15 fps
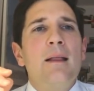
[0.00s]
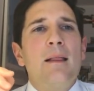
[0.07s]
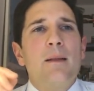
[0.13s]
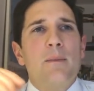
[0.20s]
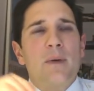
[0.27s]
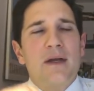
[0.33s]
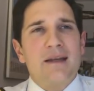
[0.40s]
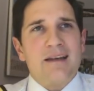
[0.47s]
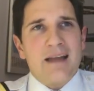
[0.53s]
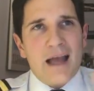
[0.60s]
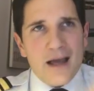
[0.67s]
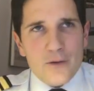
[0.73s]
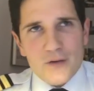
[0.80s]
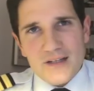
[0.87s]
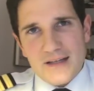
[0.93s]
But
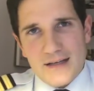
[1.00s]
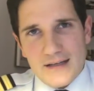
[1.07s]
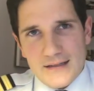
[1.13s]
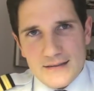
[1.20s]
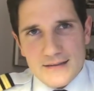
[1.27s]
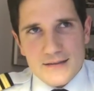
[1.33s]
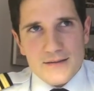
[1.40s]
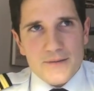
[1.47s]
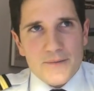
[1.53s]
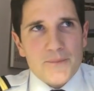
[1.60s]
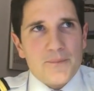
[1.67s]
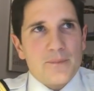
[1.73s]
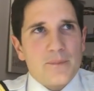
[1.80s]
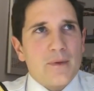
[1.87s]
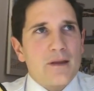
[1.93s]
nowadays,
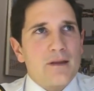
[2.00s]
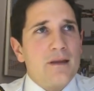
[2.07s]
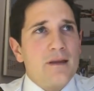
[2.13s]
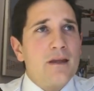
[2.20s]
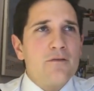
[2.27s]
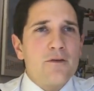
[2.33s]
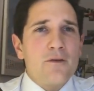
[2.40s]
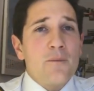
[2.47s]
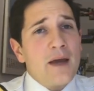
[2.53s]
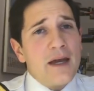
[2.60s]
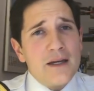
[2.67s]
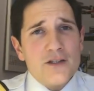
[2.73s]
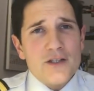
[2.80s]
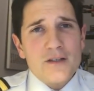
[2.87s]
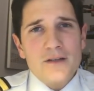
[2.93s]
the
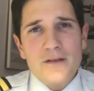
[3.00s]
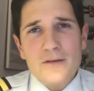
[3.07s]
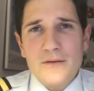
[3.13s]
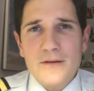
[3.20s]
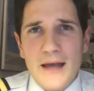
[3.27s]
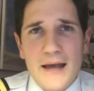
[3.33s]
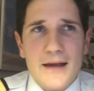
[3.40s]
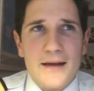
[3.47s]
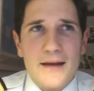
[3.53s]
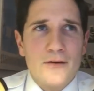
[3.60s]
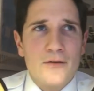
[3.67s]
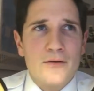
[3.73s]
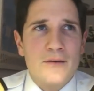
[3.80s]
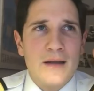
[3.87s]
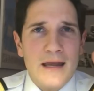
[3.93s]
information you get
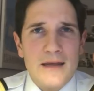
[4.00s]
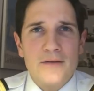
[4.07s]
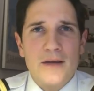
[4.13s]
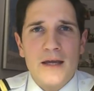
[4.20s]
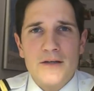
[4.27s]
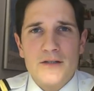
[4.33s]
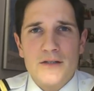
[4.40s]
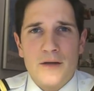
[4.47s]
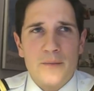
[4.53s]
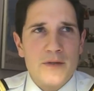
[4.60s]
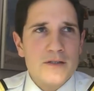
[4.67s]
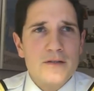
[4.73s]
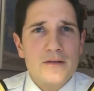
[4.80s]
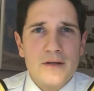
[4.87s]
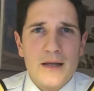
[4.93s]
on aviation, I mean,
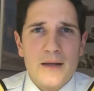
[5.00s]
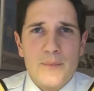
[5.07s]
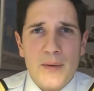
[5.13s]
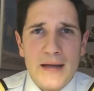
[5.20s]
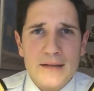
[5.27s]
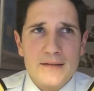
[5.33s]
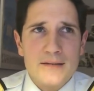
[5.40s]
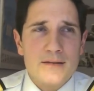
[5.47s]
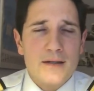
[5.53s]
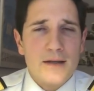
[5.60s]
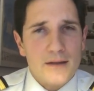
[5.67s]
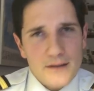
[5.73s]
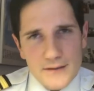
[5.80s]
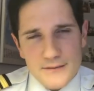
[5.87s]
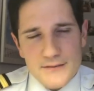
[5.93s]
just look at
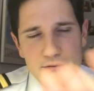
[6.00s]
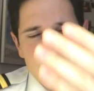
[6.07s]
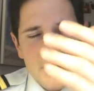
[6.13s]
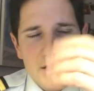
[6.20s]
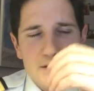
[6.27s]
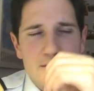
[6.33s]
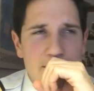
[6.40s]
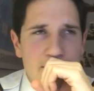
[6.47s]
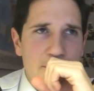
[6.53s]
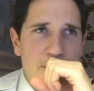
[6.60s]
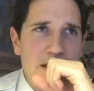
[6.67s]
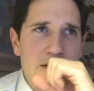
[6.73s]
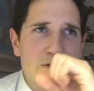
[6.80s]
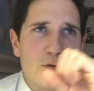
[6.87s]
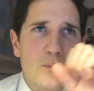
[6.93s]

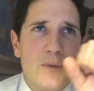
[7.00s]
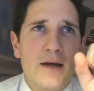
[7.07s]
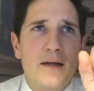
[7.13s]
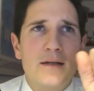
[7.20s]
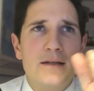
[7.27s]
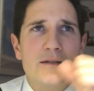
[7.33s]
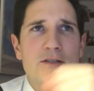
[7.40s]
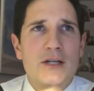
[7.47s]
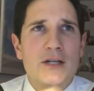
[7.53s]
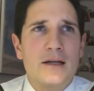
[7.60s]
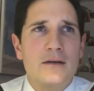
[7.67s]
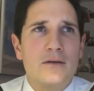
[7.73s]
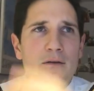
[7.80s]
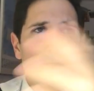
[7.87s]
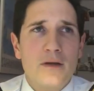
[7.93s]
Mental Pilot's
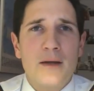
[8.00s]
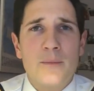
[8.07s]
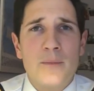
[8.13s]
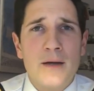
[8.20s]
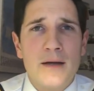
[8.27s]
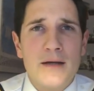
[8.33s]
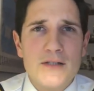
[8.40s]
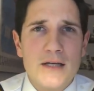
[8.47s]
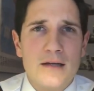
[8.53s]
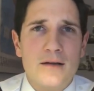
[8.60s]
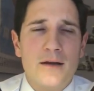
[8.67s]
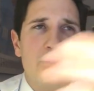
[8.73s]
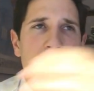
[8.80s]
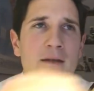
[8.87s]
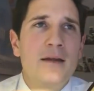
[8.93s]
channel, or look at my channel.
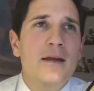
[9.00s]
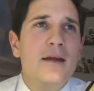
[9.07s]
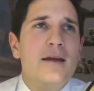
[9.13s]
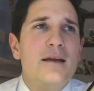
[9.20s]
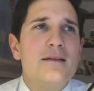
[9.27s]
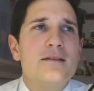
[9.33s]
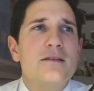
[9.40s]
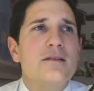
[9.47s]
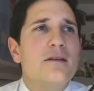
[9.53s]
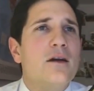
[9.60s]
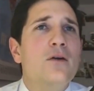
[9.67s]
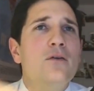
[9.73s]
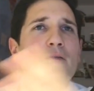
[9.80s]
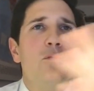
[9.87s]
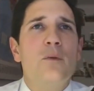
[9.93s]
I mean, it's just
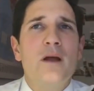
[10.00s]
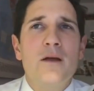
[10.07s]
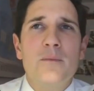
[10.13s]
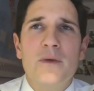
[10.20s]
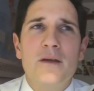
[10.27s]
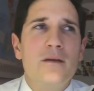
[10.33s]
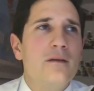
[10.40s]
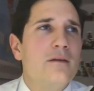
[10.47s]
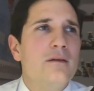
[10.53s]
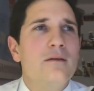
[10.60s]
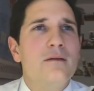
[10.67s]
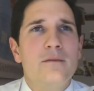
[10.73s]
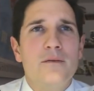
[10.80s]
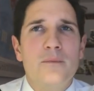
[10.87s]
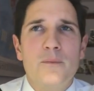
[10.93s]
overwhelming.
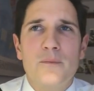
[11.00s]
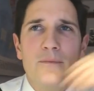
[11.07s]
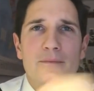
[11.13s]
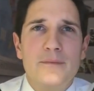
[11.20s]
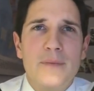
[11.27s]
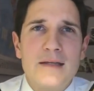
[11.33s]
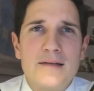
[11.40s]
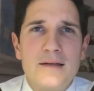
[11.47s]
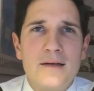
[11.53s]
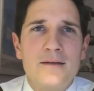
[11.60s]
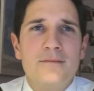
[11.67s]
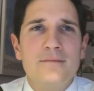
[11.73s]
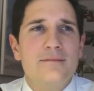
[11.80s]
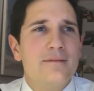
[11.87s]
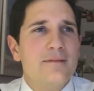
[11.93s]
You better
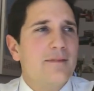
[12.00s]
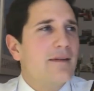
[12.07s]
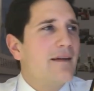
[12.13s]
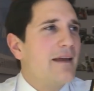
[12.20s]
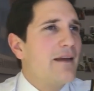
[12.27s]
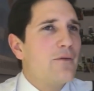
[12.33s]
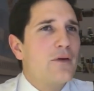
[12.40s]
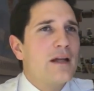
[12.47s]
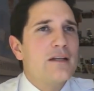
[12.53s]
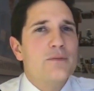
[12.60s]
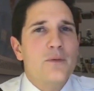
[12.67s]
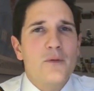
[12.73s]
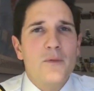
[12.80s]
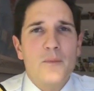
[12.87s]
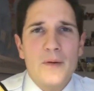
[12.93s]
than anyone else,
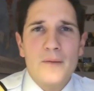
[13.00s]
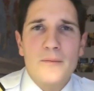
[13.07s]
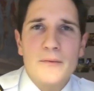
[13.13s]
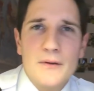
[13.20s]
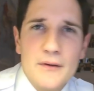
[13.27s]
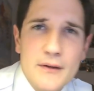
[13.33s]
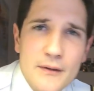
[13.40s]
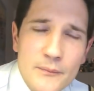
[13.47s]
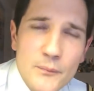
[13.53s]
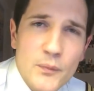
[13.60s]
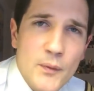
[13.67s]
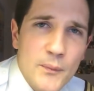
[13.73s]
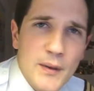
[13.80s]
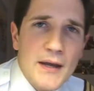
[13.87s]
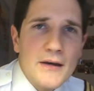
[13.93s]
probably you can
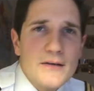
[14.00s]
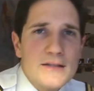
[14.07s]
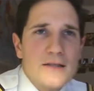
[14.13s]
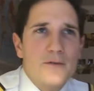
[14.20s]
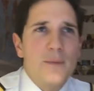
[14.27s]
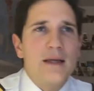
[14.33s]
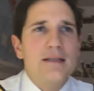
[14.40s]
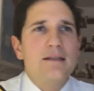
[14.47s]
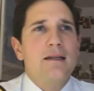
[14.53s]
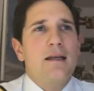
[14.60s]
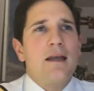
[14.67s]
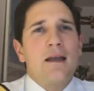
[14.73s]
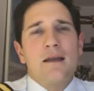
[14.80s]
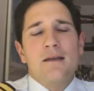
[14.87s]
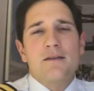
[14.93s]
prepare yourself better than
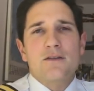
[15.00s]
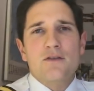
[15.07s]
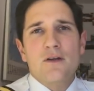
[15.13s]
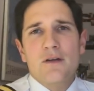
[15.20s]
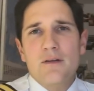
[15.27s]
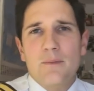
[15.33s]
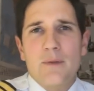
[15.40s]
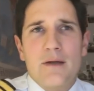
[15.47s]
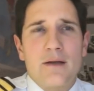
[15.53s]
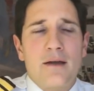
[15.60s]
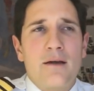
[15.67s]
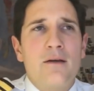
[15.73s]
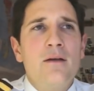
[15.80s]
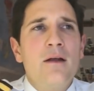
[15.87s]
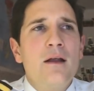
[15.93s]
any instructor by
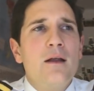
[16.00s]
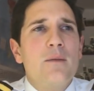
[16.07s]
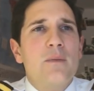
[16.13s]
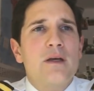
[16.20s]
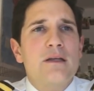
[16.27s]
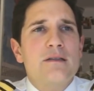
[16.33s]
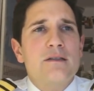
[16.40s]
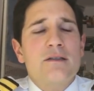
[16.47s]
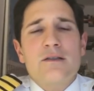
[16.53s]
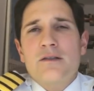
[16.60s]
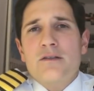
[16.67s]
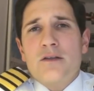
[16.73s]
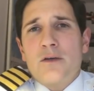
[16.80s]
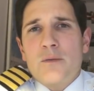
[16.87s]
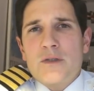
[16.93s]
now, because there's
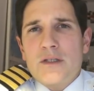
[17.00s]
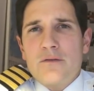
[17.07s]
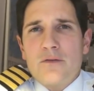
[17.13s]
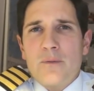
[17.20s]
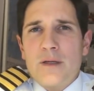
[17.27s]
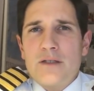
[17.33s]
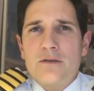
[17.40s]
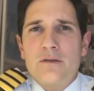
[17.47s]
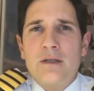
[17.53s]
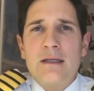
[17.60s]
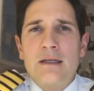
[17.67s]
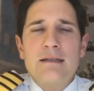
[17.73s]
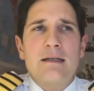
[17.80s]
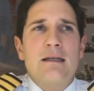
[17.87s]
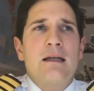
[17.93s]
just so much information on the
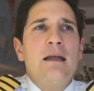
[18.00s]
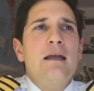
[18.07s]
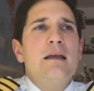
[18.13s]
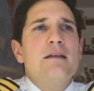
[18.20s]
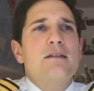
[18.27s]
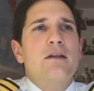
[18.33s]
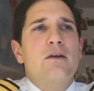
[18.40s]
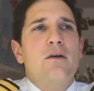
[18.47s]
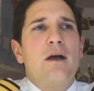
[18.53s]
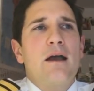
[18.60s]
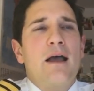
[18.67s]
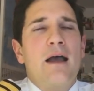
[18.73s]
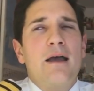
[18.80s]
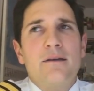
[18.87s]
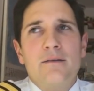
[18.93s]
internet. So
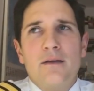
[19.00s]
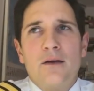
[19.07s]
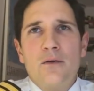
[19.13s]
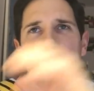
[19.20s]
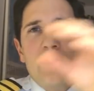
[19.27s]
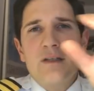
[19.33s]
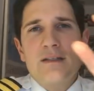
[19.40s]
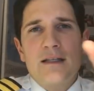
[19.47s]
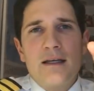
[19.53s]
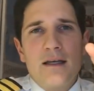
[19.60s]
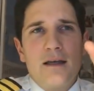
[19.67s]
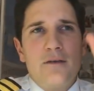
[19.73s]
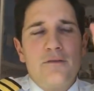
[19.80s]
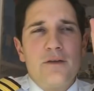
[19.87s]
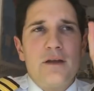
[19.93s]
I don't want to say
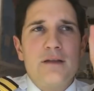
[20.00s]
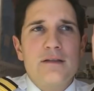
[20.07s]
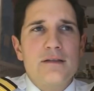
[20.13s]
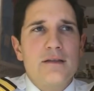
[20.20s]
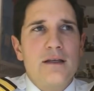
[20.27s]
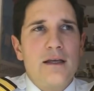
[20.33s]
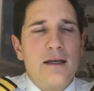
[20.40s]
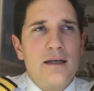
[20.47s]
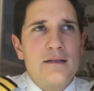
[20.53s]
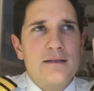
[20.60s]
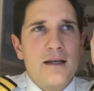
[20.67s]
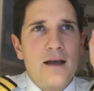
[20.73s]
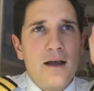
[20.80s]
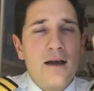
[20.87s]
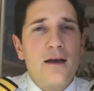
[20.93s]
if it's
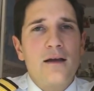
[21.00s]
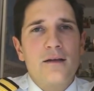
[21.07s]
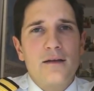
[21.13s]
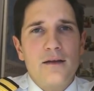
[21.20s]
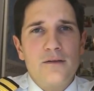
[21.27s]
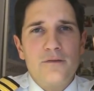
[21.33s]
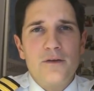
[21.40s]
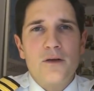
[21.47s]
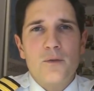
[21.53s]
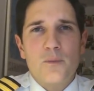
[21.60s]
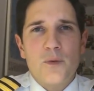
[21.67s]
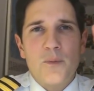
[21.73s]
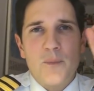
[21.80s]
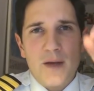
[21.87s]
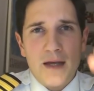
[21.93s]
hard if you don't
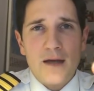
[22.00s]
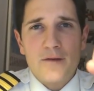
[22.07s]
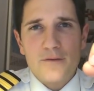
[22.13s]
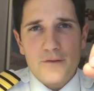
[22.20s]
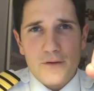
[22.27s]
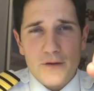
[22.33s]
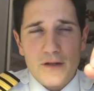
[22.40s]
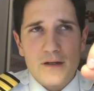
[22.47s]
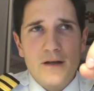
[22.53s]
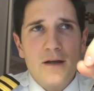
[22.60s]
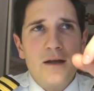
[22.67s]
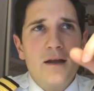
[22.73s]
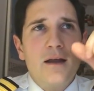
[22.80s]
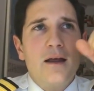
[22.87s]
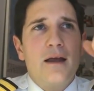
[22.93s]
prepare for it.
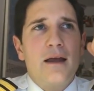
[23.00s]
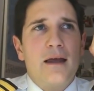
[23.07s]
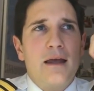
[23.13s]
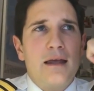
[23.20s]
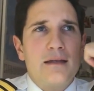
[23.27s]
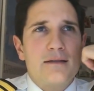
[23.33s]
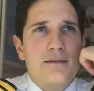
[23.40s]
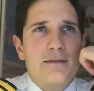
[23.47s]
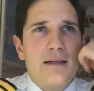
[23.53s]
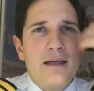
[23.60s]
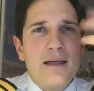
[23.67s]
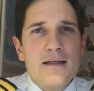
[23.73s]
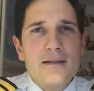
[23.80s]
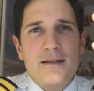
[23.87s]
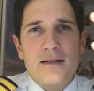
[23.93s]
It's
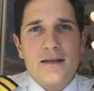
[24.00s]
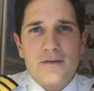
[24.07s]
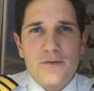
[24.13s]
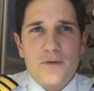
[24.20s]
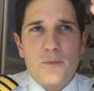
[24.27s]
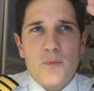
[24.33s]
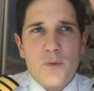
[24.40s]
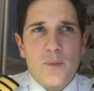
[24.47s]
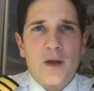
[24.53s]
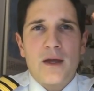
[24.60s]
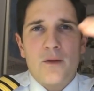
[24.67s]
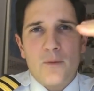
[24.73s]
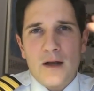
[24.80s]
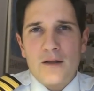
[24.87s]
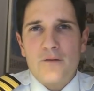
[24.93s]
easy if you
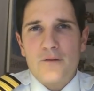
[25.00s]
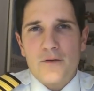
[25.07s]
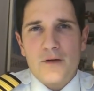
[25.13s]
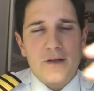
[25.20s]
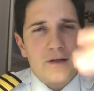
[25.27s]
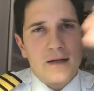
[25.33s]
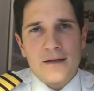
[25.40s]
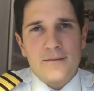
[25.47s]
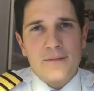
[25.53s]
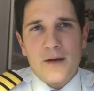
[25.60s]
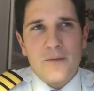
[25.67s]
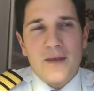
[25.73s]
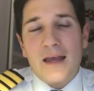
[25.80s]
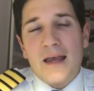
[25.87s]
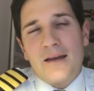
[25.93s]
prepare well for it. Then
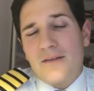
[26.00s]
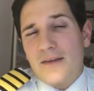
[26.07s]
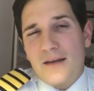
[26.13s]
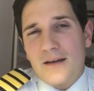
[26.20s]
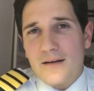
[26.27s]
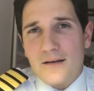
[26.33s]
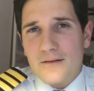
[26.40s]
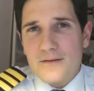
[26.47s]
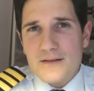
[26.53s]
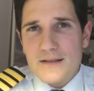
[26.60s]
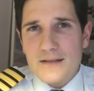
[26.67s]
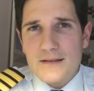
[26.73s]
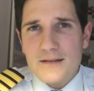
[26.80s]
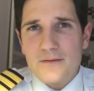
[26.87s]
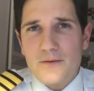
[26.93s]
I think anything in life is
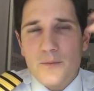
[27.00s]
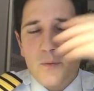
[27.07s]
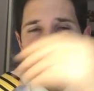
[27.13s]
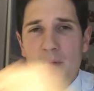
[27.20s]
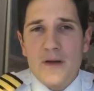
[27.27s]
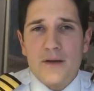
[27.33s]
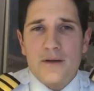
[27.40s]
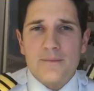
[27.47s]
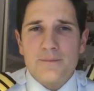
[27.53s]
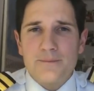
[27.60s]
easy if you prepare.